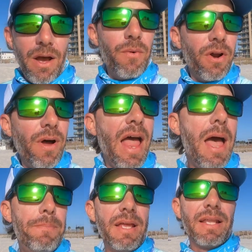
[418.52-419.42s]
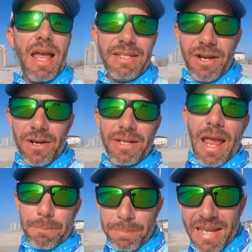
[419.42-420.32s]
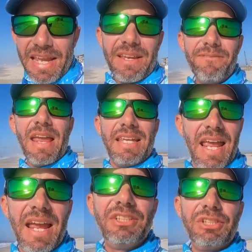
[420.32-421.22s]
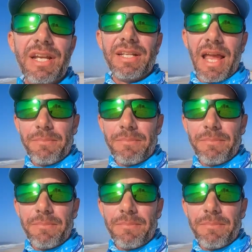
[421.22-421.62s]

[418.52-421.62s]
Now what'll happen like during like peak vacation,